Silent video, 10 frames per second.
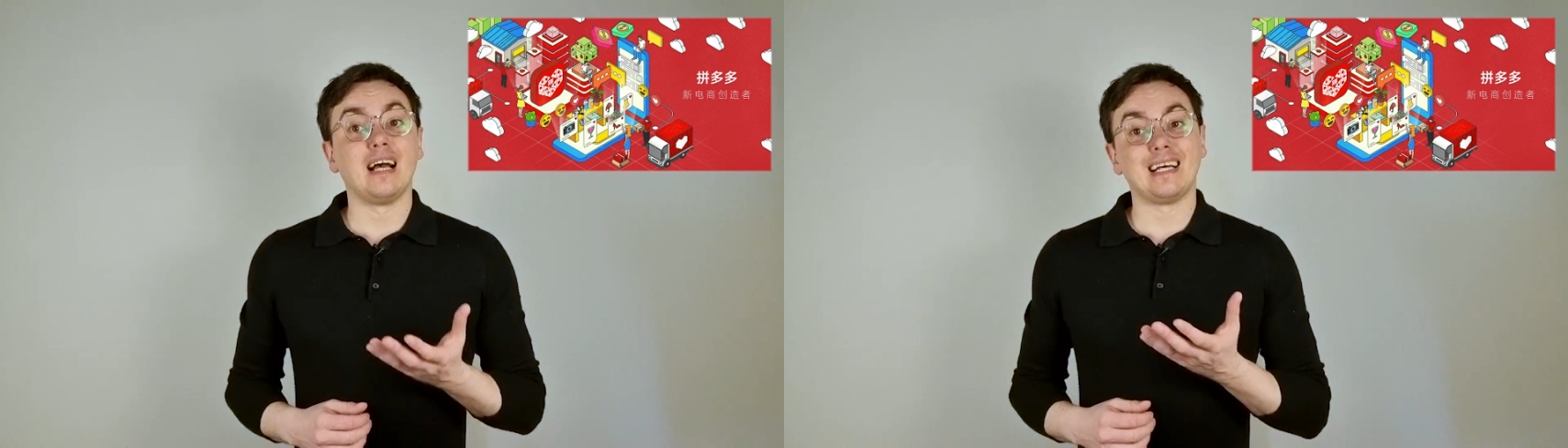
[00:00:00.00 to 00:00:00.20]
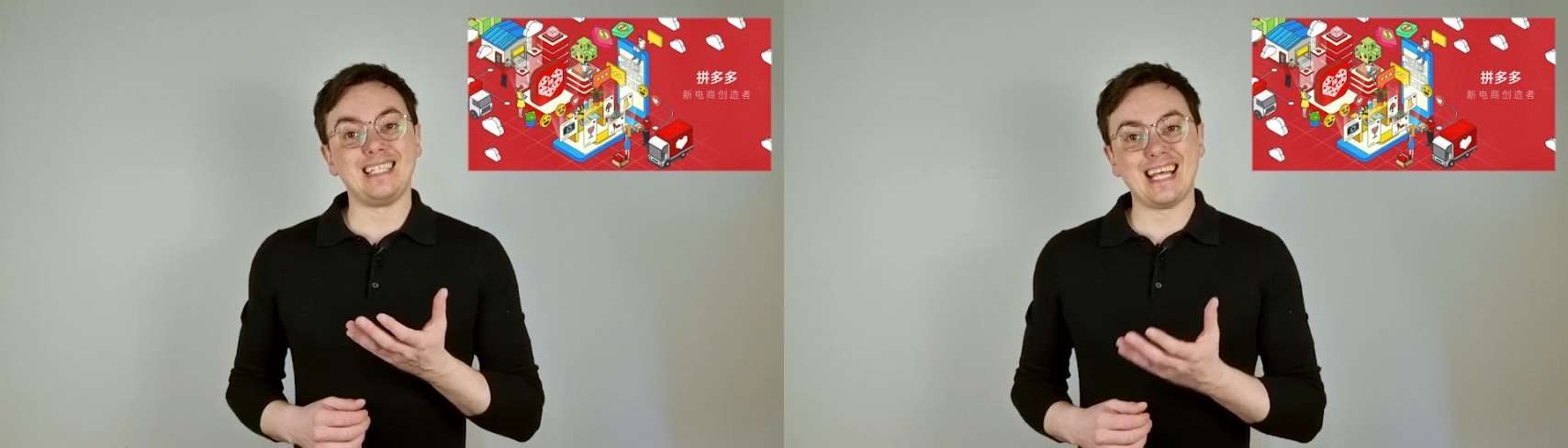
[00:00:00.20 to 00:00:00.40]

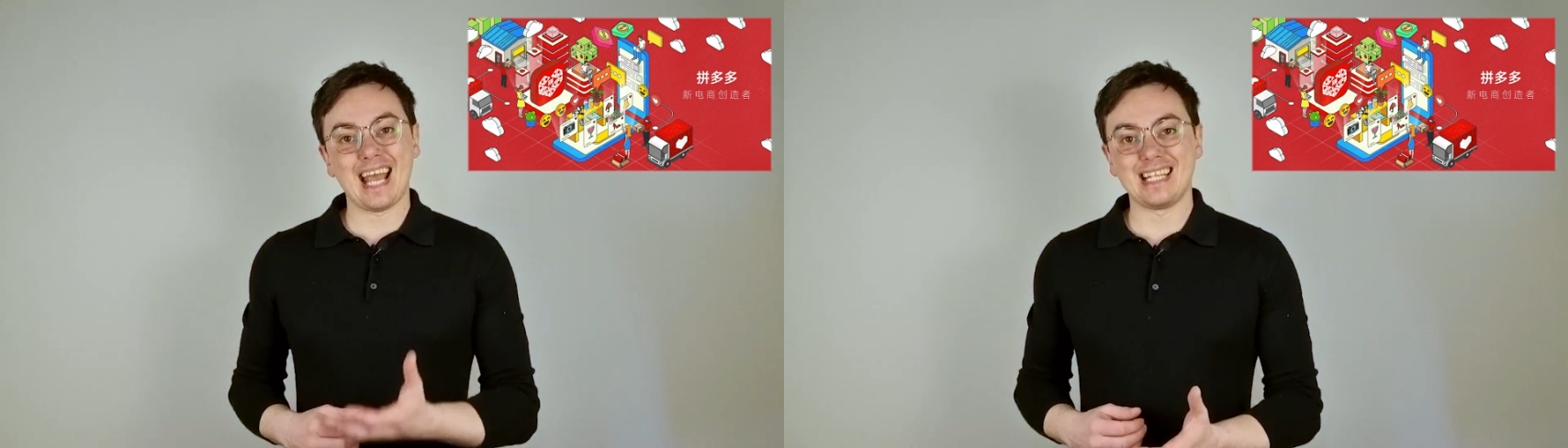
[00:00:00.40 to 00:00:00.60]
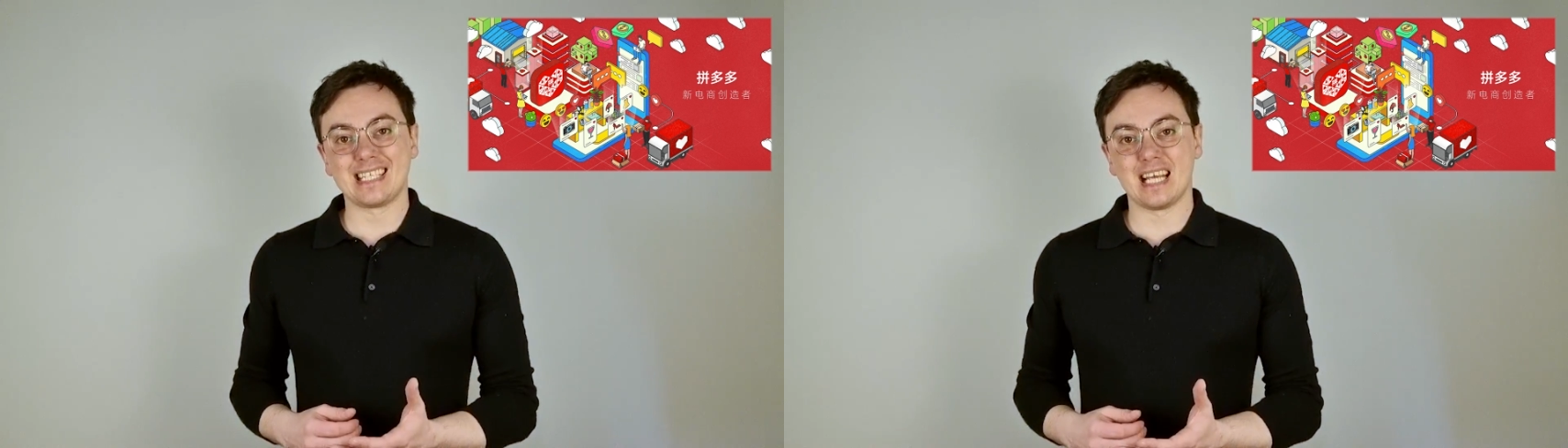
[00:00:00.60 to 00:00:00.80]
and
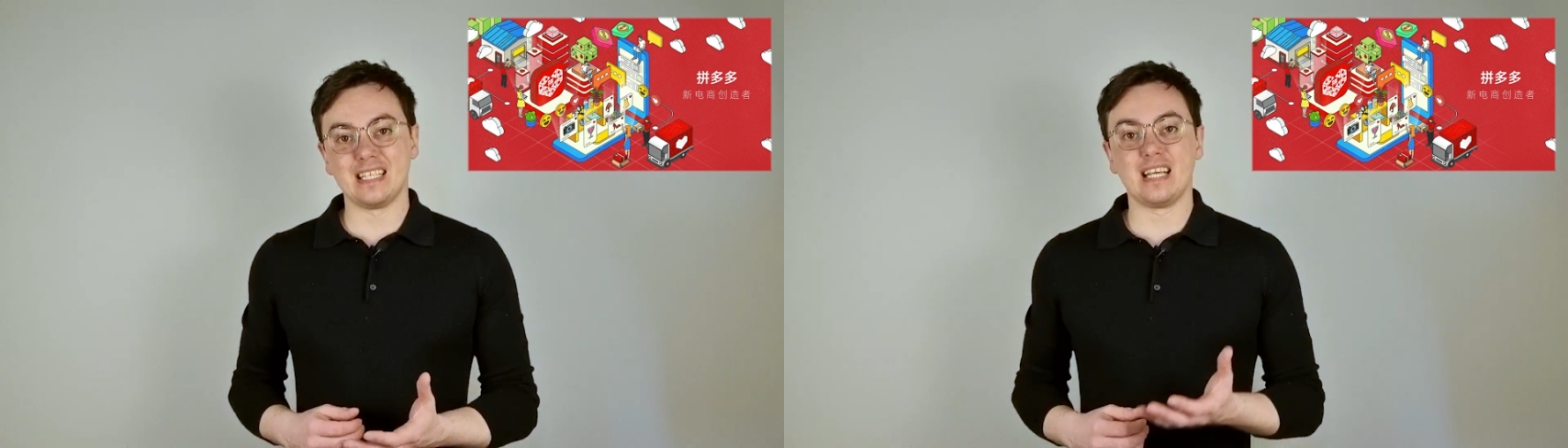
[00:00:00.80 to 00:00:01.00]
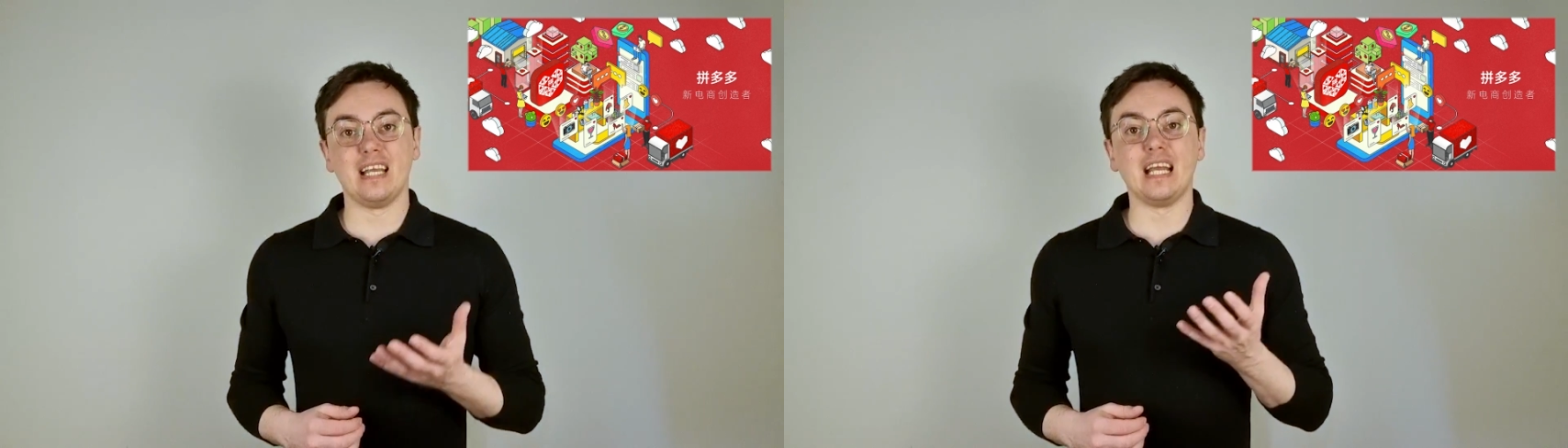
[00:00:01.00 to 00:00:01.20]

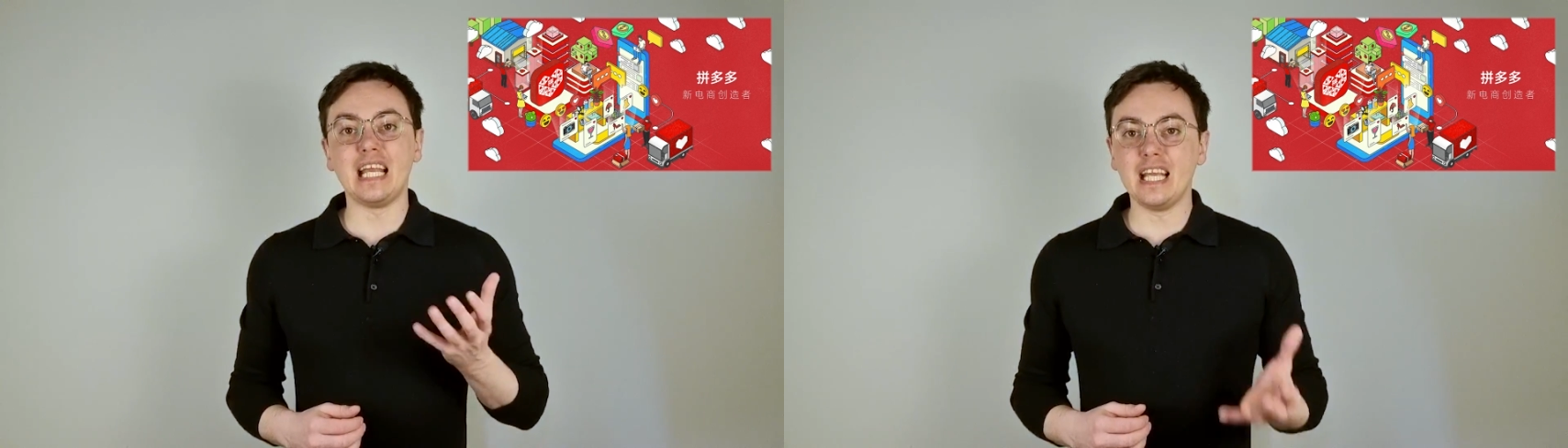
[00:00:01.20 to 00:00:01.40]
Tencent in